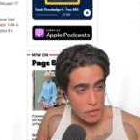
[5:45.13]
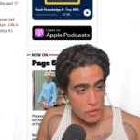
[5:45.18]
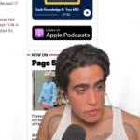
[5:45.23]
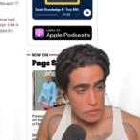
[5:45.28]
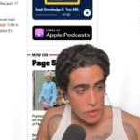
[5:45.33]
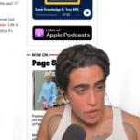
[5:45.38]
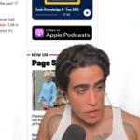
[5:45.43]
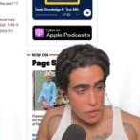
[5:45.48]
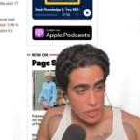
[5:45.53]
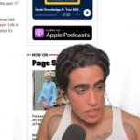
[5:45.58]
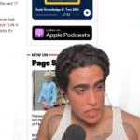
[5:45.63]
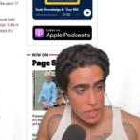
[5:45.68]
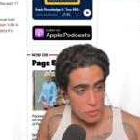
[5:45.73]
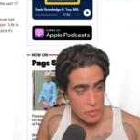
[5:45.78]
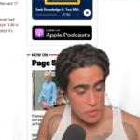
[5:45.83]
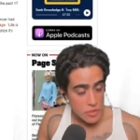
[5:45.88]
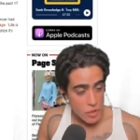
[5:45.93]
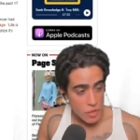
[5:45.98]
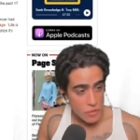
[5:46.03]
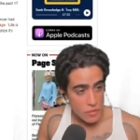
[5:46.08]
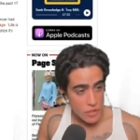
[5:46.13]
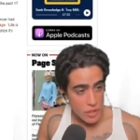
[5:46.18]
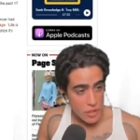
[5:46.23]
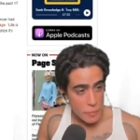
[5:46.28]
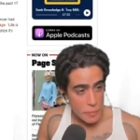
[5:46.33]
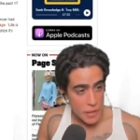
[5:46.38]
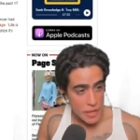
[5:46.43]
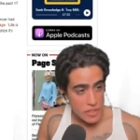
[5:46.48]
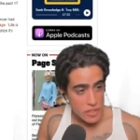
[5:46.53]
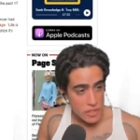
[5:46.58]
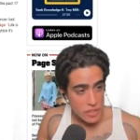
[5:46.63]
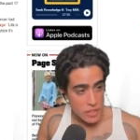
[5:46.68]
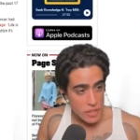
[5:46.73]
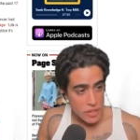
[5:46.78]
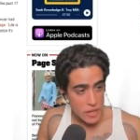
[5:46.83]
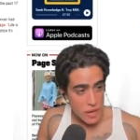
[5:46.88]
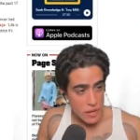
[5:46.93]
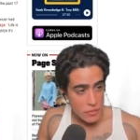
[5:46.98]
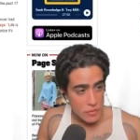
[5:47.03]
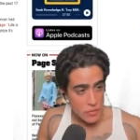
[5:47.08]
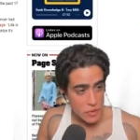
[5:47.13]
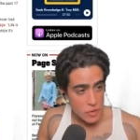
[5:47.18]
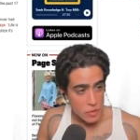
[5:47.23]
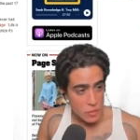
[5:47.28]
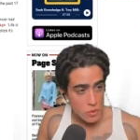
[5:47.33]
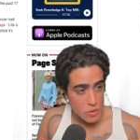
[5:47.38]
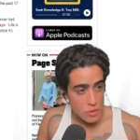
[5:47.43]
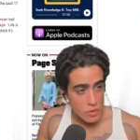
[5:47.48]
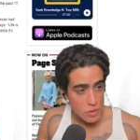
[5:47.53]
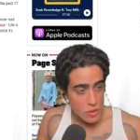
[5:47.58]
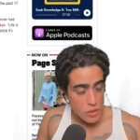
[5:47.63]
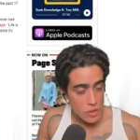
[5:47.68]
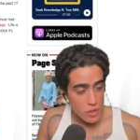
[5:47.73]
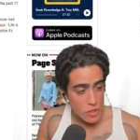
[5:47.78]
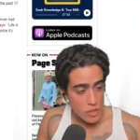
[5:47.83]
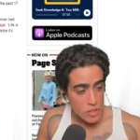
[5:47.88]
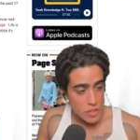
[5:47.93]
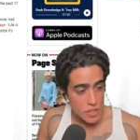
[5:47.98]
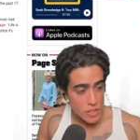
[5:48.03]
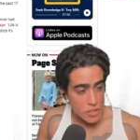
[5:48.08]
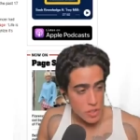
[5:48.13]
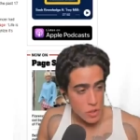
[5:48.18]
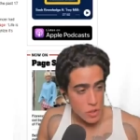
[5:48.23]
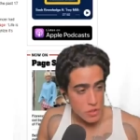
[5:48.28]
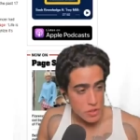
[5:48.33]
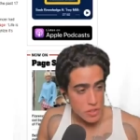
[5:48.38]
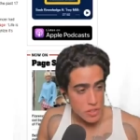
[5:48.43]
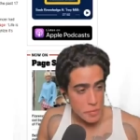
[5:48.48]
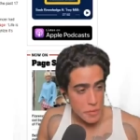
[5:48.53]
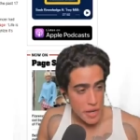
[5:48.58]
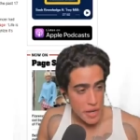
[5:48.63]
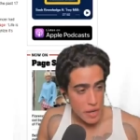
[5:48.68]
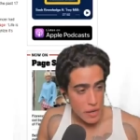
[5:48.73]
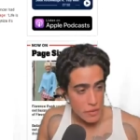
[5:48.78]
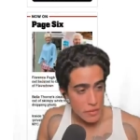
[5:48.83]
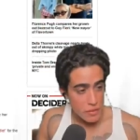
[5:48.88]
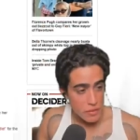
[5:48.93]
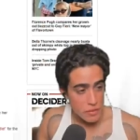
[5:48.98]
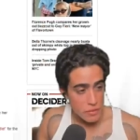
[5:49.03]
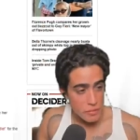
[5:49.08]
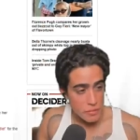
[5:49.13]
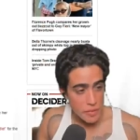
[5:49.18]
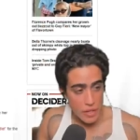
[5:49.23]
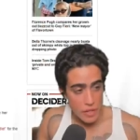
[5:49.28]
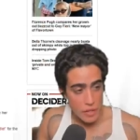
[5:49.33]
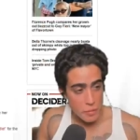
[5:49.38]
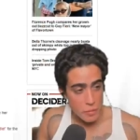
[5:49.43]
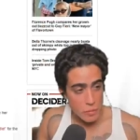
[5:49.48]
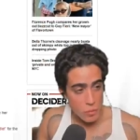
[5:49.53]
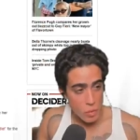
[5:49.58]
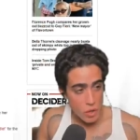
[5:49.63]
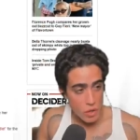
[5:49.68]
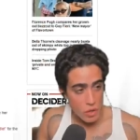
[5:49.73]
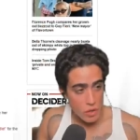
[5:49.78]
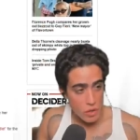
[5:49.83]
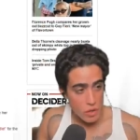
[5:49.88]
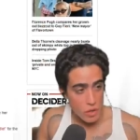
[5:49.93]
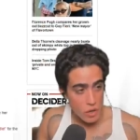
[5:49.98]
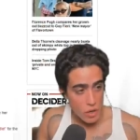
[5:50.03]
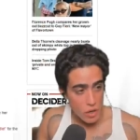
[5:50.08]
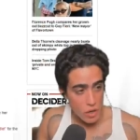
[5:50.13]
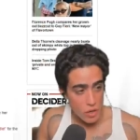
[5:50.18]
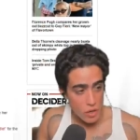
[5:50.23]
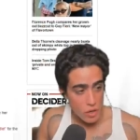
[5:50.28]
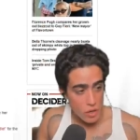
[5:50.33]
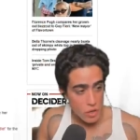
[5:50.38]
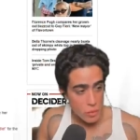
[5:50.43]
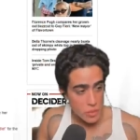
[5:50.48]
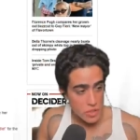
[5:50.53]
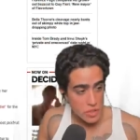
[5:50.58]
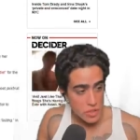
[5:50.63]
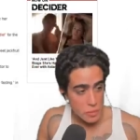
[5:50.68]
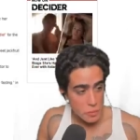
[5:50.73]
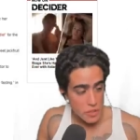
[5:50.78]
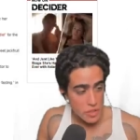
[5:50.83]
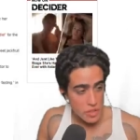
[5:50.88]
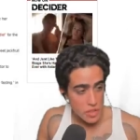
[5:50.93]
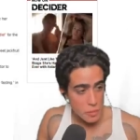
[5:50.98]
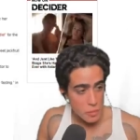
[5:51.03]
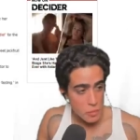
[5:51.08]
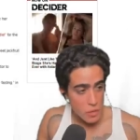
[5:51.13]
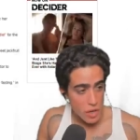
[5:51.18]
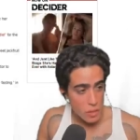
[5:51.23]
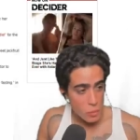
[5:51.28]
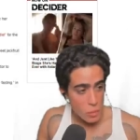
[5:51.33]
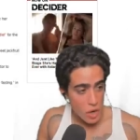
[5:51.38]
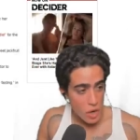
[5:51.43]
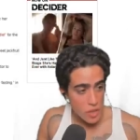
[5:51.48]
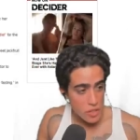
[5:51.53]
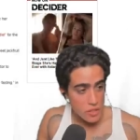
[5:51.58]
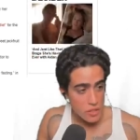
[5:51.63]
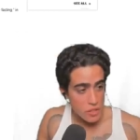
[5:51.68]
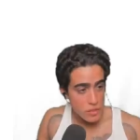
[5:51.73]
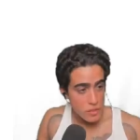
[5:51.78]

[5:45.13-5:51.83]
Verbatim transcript: Vera Samsonova lamented in an interview, she chose this path. Yeah, poor uh, girl was completely brainwashed.